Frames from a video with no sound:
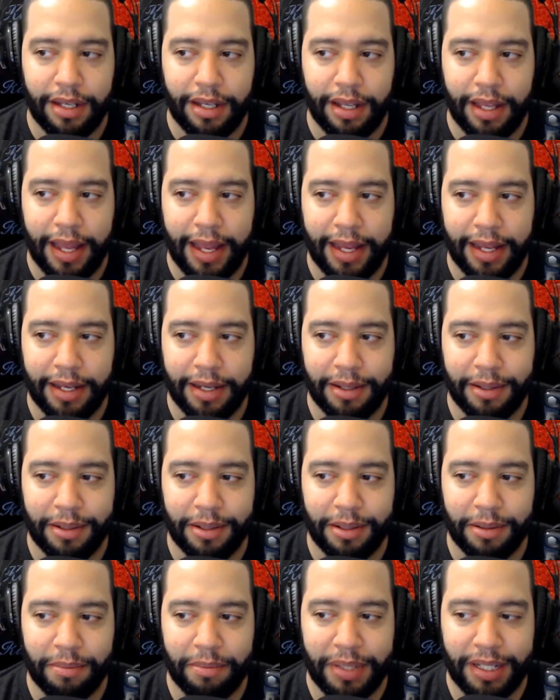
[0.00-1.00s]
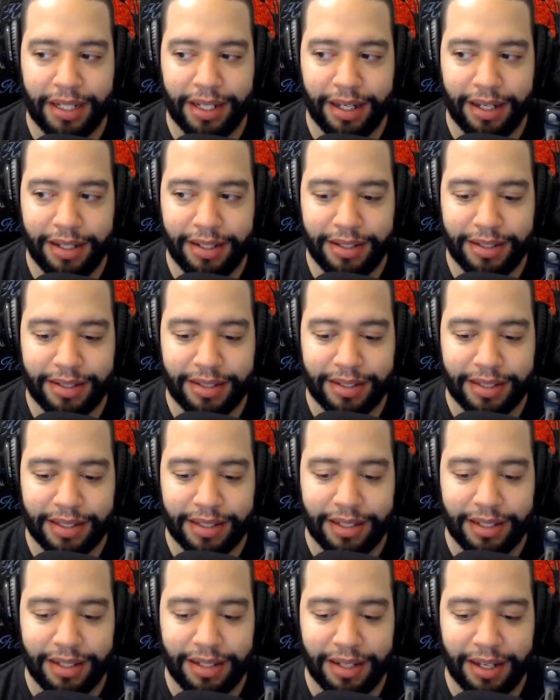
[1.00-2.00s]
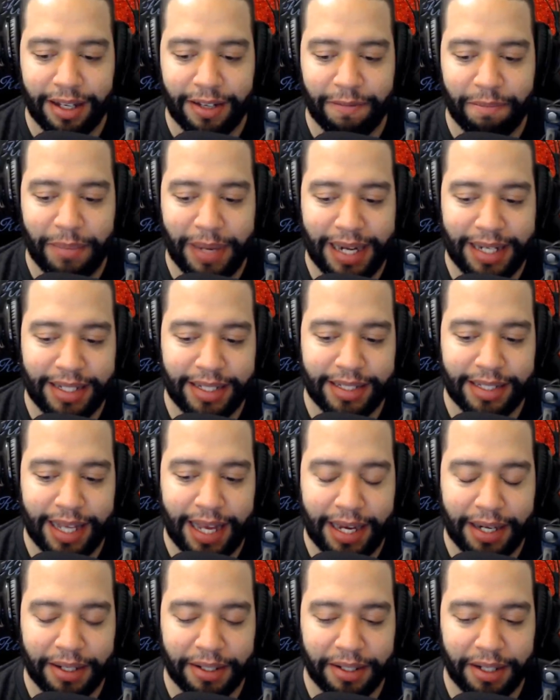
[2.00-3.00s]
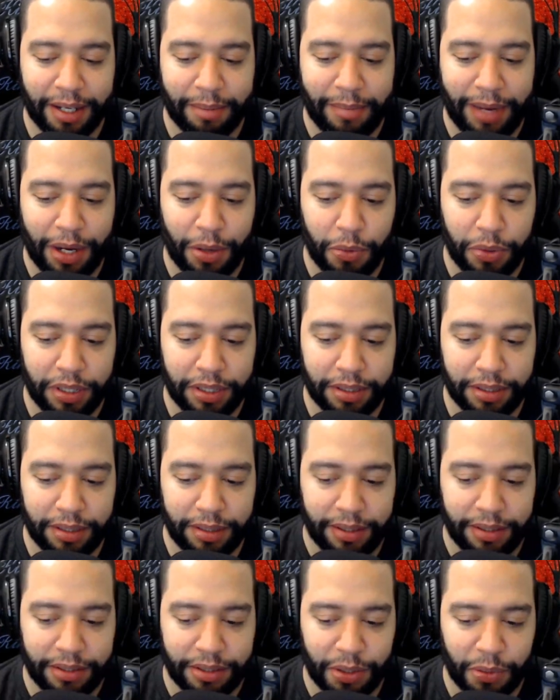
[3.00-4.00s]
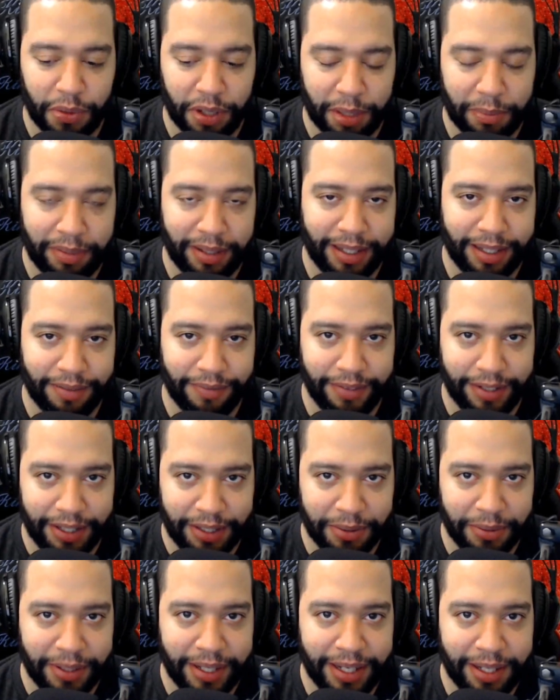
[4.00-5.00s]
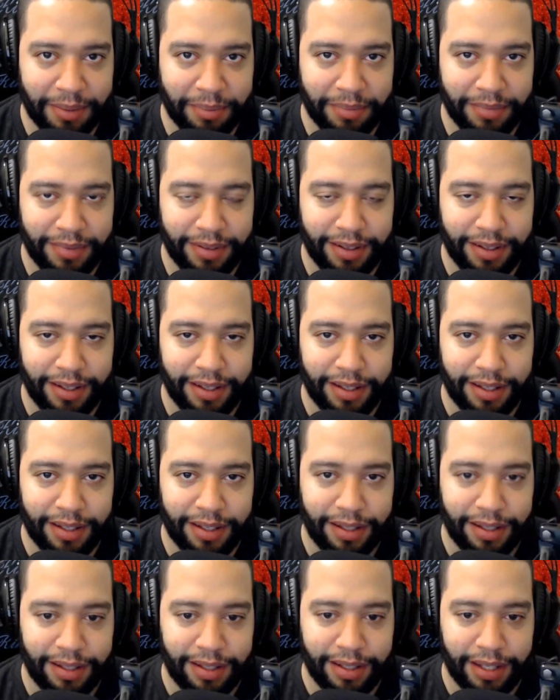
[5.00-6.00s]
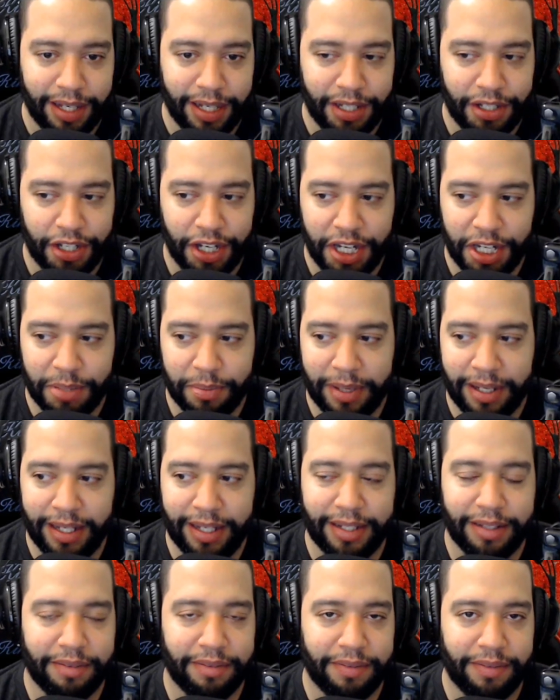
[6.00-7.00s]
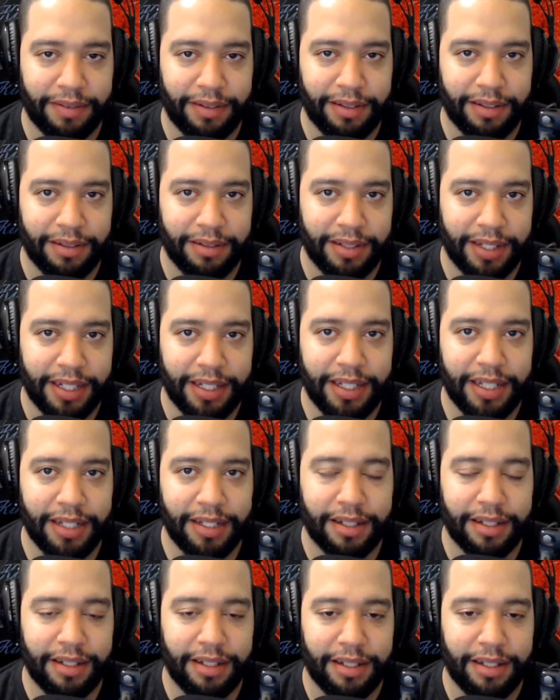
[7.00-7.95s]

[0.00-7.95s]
And because of my desire and my will to want to play a video game, it changed my life. It did.